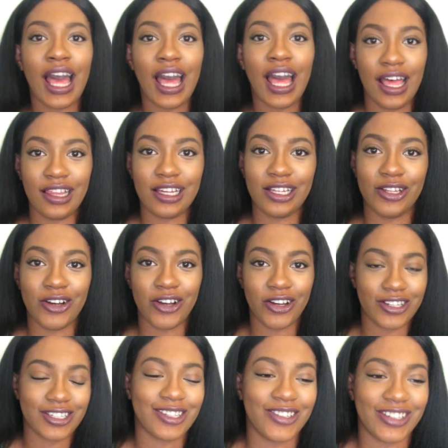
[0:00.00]
hella
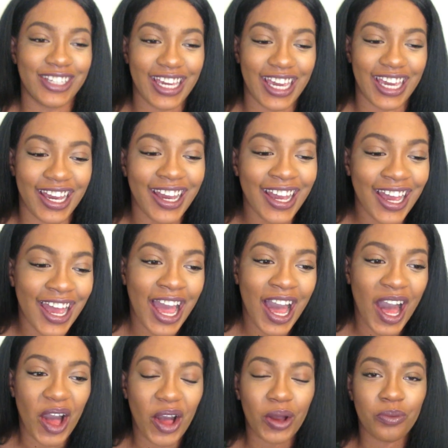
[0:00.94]
long so yeah
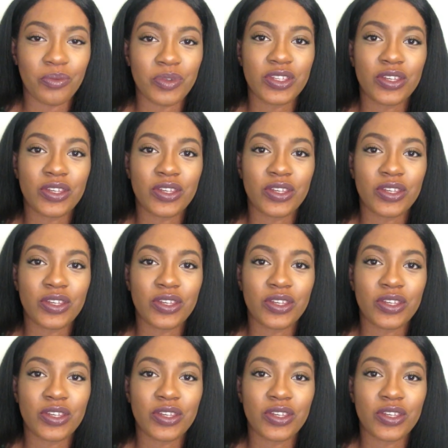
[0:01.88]
um,